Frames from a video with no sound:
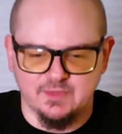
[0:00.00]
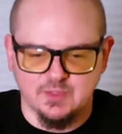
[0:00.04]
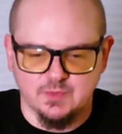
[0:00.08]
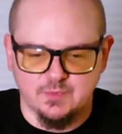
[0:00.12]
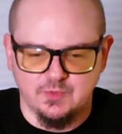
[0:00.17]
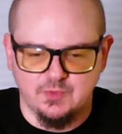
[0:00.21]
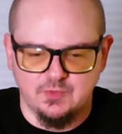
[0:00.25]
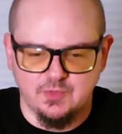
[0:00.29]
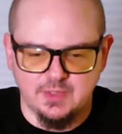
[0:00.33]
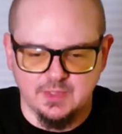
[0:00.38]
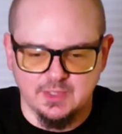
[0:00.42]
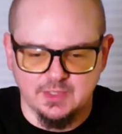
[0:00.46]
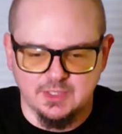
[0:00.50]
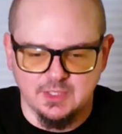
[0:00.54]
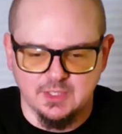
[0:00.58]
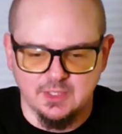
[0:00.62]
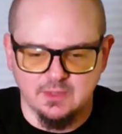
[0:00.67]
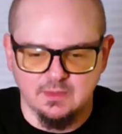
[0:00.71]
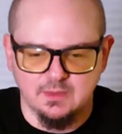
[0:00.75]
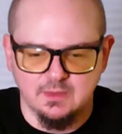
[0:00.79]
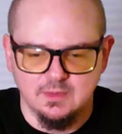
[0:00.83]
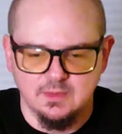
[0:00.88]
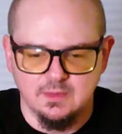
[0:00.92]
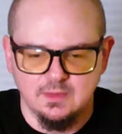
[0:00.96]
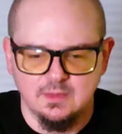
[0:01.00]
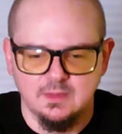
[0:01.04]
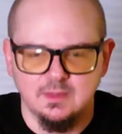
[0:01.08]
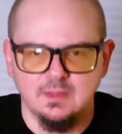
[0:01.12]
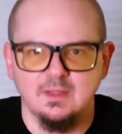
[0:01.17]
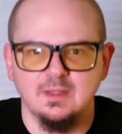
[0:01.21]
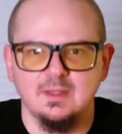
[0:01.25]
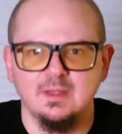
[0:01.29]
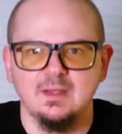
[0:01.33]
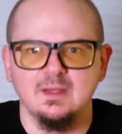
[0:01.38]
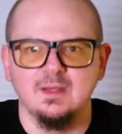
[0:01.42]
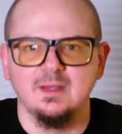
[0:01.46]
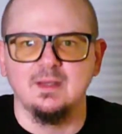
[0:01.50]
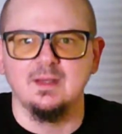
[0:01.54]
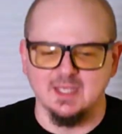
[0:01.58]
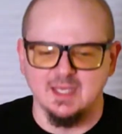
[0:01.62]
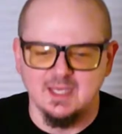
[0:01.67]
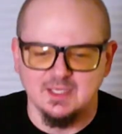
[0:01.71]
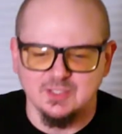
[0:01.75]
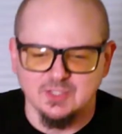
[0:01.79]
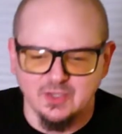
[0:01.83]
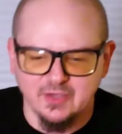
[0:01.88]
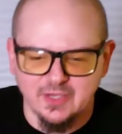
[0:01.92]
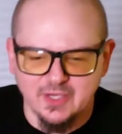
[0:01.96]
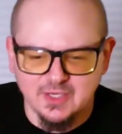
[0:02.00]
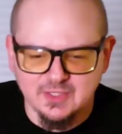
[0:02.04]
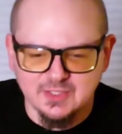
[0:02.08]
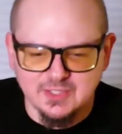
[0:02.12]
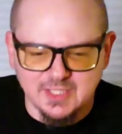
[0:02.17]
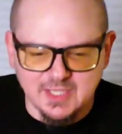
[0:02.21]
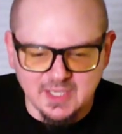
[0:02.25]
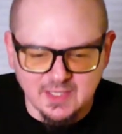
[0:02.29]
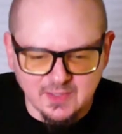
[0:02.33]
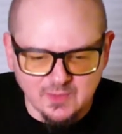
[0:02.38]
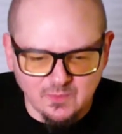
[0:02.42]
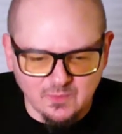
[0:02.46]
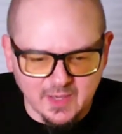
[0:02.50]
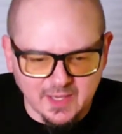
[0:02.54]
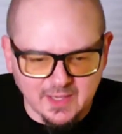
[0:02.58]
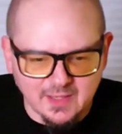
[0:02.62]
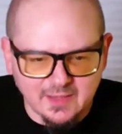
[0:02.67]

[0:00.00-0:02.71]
between the two. So here's the other one.